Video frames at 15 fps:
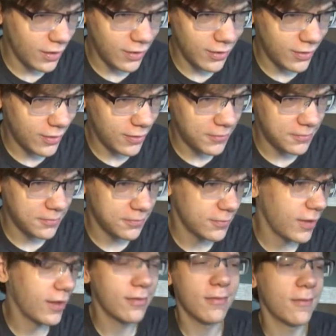of
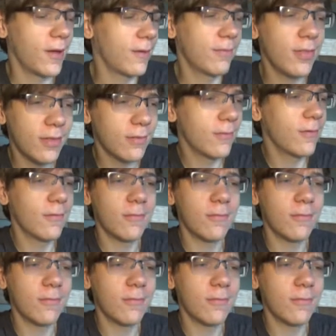them.